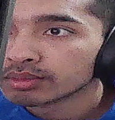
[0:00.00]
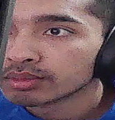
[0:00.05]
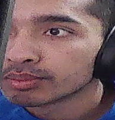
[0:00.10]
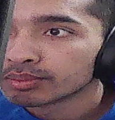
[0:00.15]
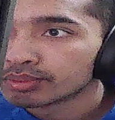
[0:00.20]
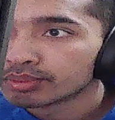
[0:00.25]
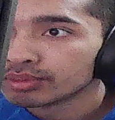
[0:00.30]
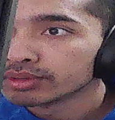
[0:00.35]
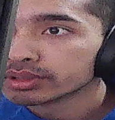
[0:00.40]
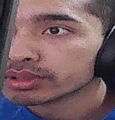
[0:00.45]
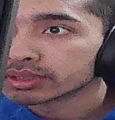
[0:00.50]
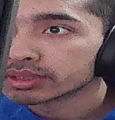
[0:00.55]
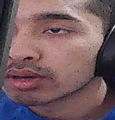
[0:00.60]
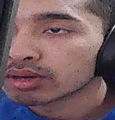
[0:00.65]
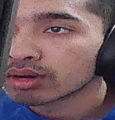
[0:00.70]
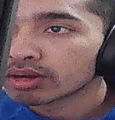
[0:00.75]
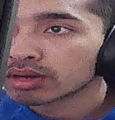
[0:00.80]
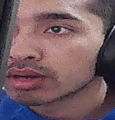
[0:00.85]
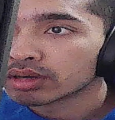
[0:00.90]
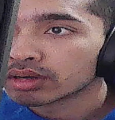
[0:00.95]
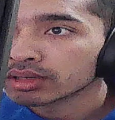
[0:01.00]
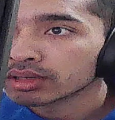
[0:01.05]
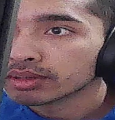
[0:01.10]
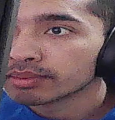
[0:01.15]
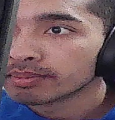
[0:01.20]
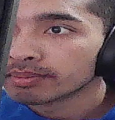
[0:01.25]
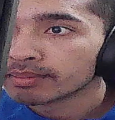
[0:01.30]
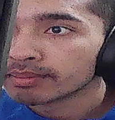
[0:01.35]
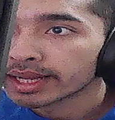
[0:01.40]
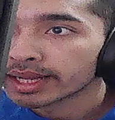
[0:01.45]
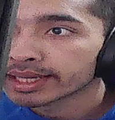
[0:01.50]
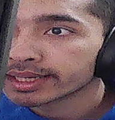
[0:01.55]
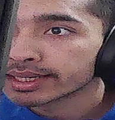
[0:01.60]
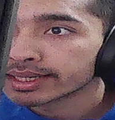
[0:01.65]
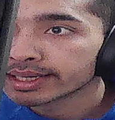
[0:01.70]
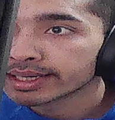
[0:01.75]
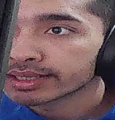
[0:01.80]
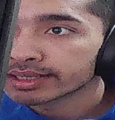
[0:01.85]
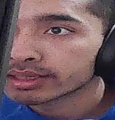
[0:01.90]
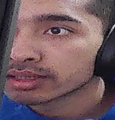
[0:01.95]
push or
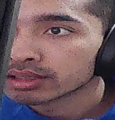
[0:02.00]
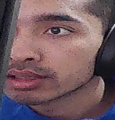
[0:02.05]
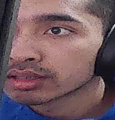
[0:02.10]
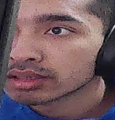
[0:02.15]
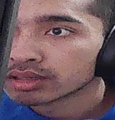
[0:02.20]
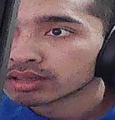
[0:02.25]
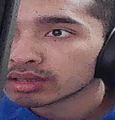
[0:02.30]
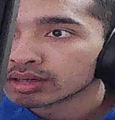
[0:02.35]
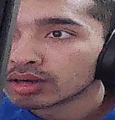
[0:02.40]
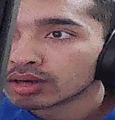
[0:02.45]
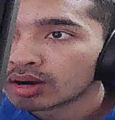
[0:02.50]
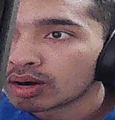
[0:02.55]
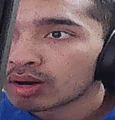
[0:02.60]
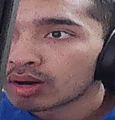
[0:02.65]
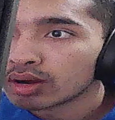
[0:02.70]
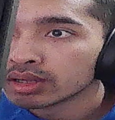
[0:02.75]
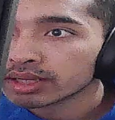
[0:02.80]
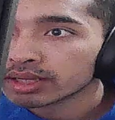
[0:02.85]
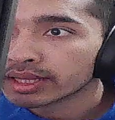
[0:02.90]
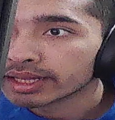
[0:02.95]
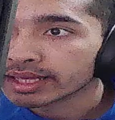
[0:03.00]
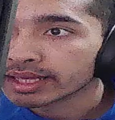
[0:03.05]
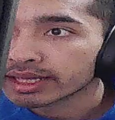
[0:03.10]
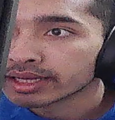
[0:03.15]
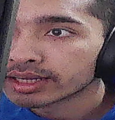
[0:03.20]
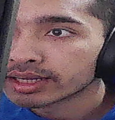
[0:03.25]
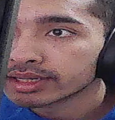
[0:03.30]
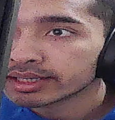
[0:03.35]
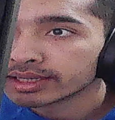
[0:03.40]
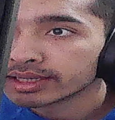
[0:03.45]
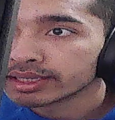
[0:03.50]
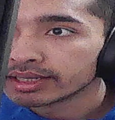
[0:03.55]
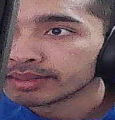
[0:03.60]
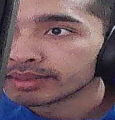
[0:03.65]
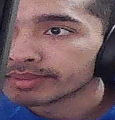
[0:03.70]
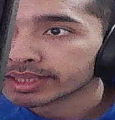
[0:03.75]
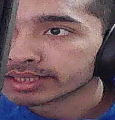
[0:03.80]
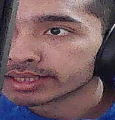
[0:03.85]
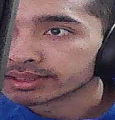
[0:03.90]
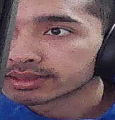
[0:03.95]
migrate all n
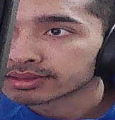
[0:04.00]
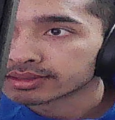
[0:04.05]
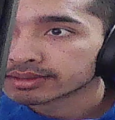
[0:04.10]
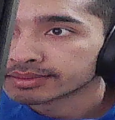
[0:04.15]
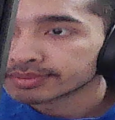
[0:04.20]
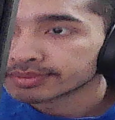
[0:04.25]
elements